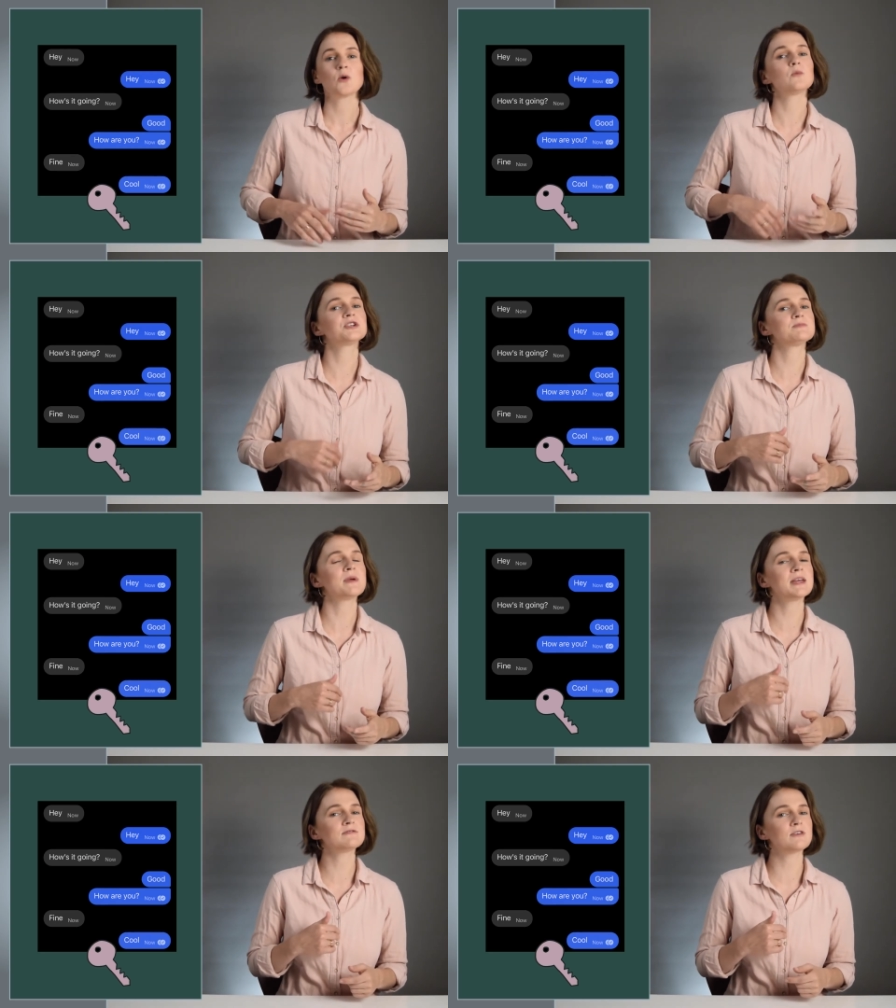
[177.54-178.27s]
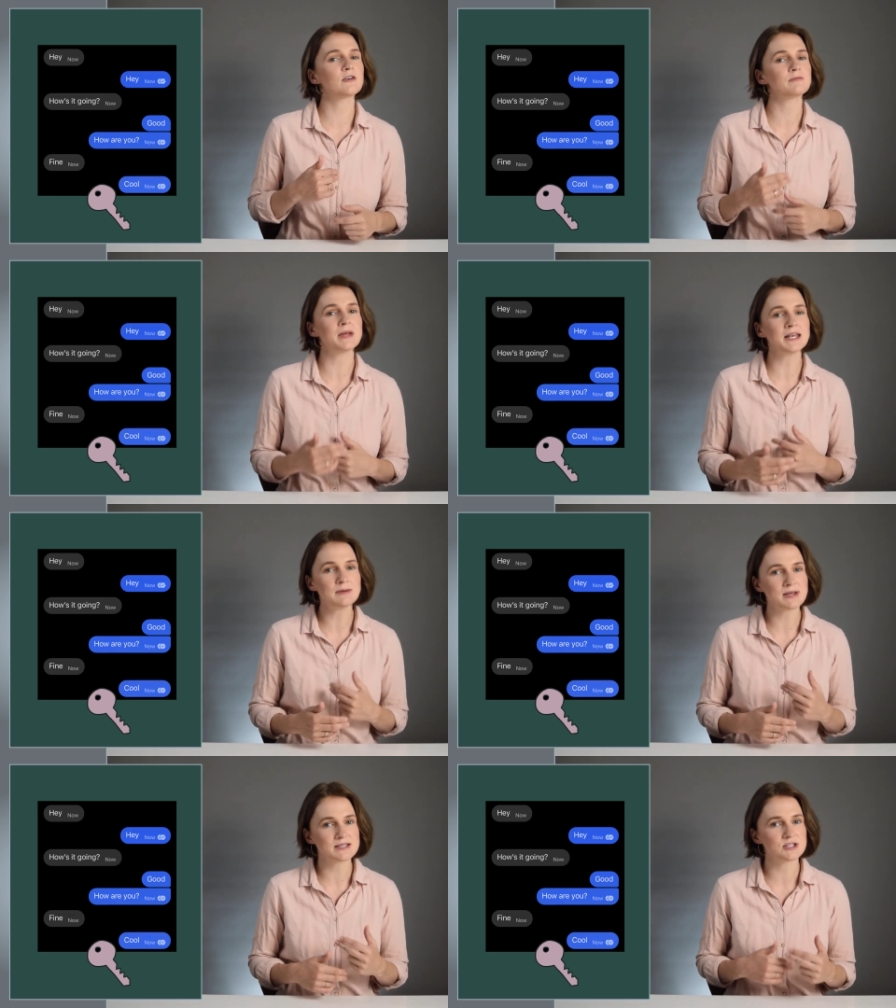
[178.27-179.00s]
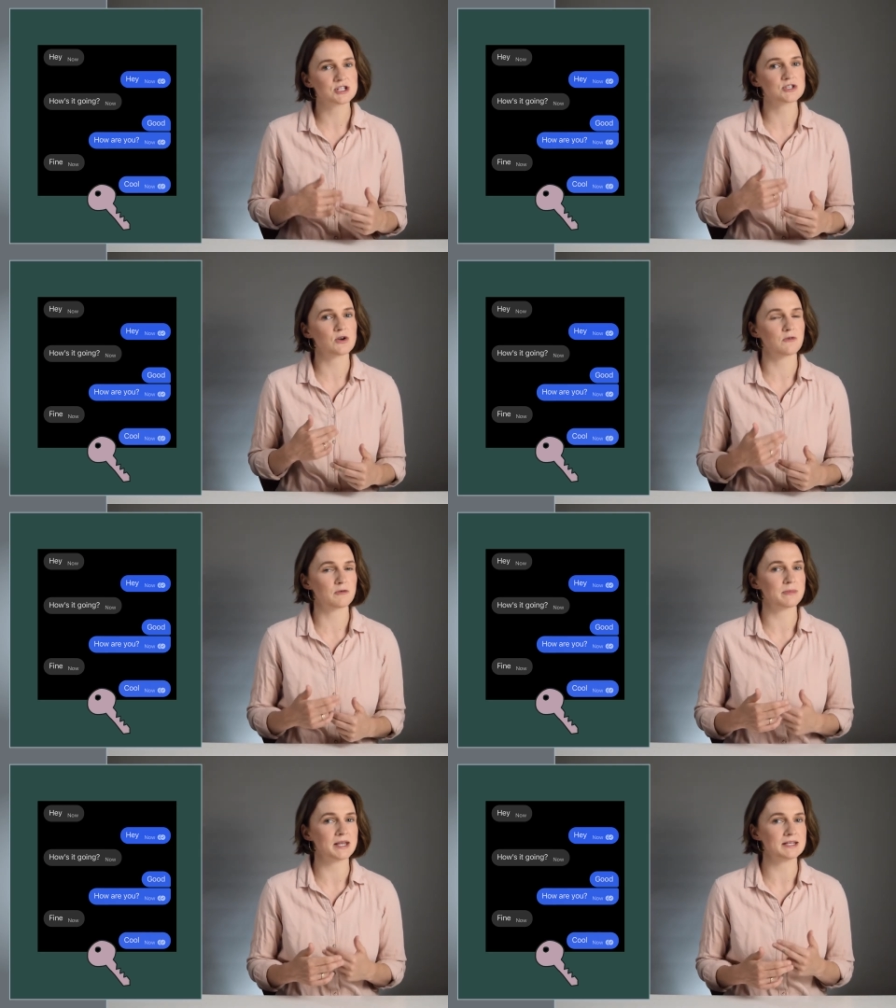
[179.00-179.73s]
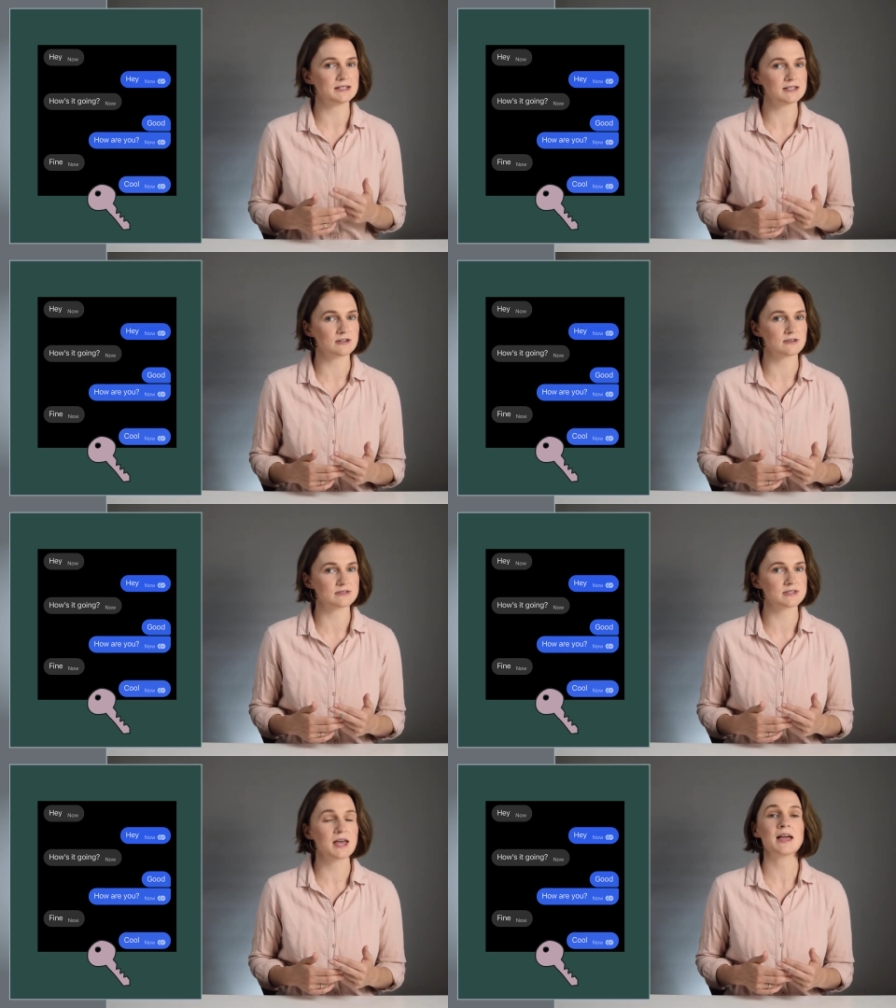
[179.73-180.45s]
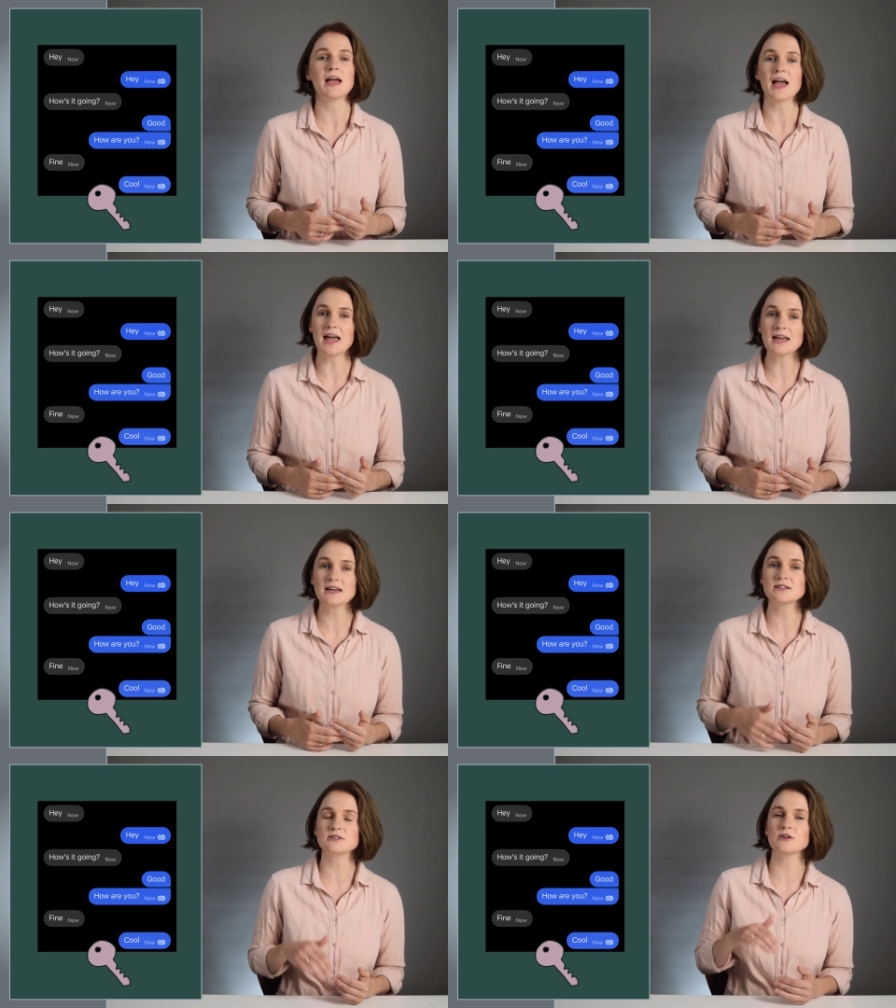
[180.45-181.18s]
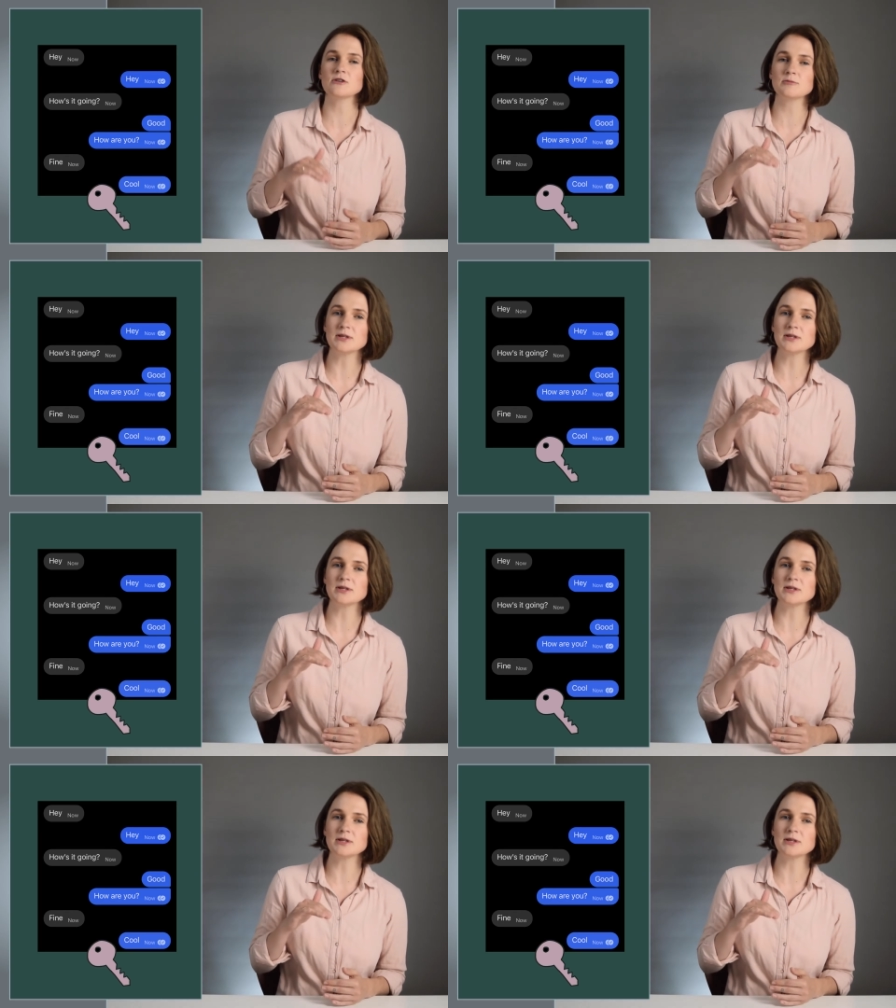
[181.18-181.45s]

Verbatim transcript: which may involve many messages over many years. And there could